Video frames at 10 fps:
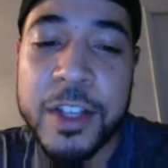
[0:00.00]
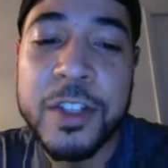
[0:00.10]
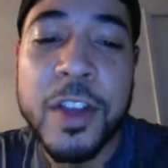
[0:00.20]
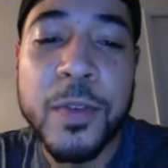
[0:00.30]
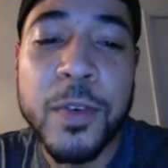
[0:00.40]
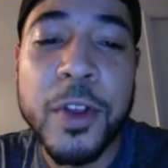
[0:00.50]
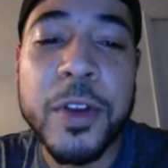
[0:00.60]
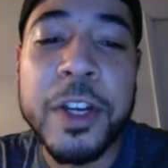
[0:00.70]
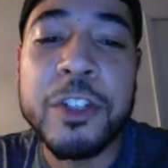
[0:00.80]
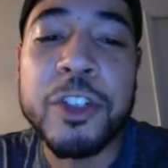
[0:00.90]
several
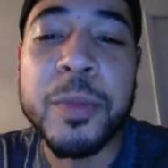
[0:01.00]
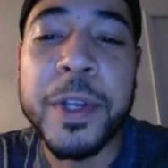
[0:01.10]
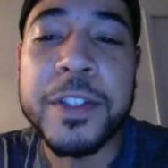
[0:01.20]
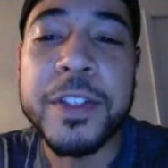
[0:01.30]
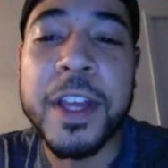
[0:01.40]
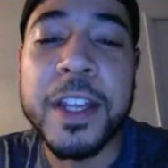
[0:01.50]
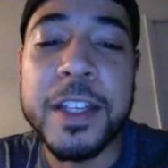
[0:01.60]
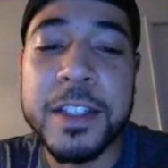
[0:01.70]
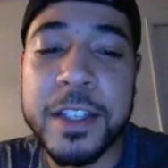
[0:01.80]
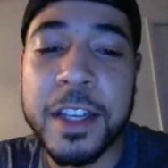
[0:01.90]
other instruments that
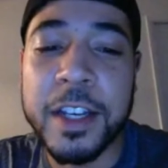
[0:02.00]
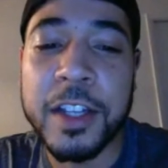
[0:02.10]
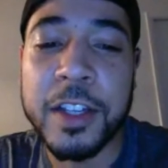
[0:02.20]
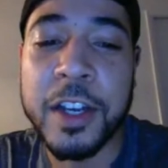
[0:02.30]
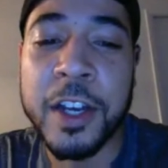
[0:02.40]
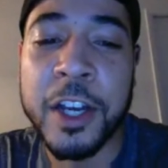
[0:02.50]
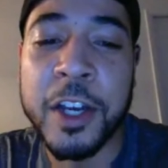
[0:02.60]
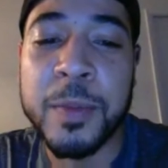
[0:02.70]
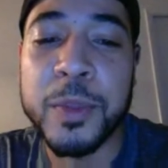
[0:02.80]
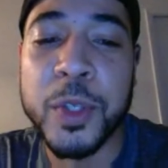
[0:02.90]
he's
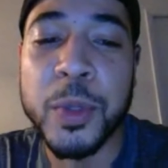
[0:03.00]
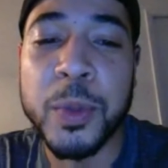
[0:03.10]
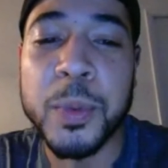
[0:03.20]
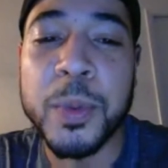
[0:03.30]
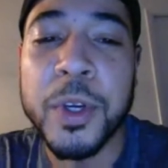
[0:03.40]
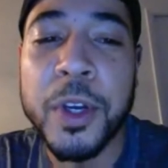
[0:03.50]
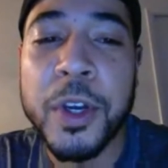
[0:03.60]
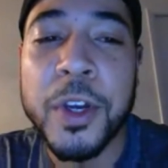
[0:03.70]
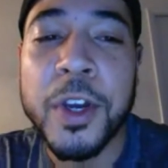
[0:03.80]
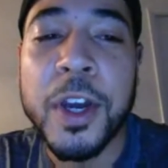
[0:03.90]
concocting
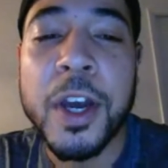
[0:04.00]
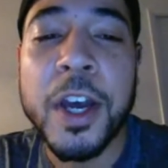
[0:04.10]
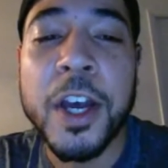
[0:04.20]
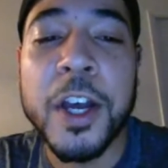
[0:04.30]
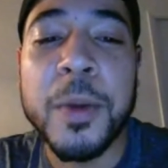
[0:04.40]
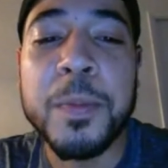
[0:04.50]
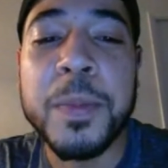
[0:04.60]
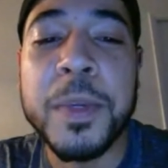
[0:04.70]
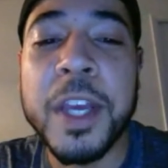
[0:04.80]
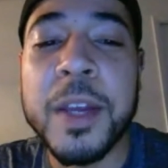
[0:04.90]
to
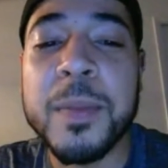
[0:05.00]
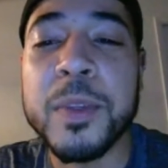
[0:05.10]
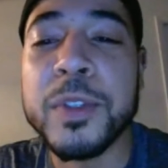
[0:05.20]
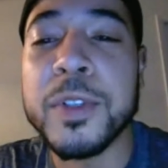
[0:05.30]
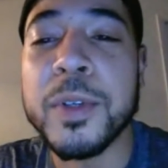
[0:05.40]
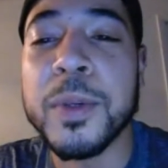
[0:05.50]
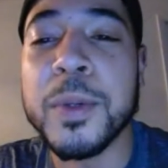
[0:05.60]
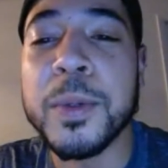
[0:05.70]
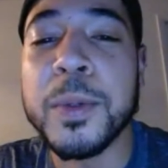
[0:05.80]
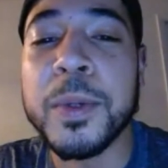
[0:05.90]
be able
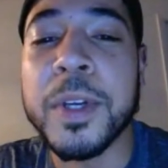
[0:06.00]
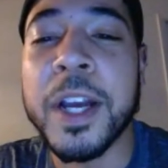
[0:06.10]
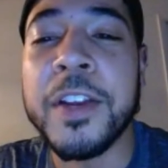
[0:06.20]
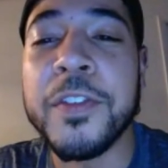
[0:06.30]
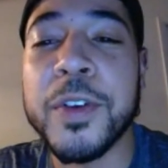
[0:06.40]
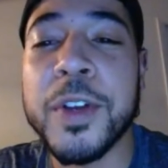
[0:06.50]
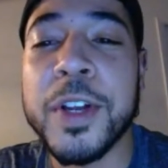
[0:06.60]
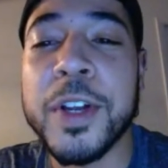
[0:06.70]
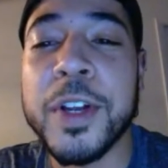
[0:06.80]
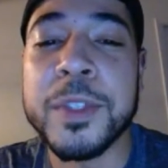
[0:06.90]
to kind of
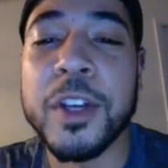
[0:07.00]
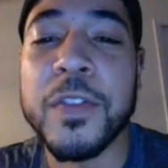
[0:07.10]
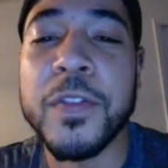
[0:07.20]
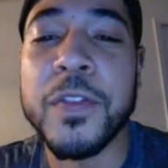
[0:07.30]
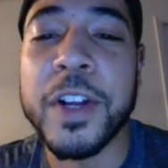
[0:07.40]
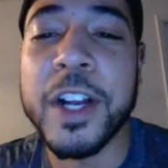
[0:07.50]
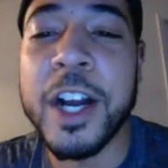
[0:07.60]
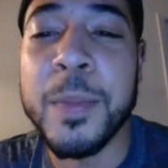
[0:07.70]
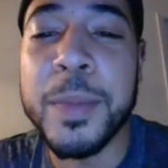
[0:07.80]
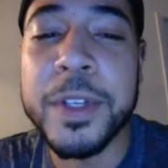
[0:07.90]
create himself a
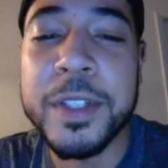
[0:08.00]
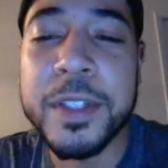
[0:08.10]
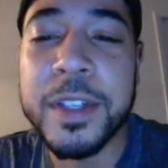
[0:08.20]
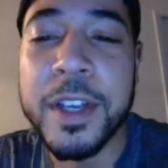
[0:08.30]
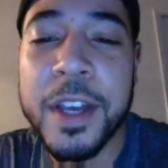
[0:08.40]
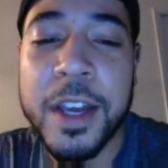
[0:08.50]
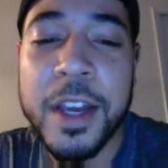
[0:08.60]
compass.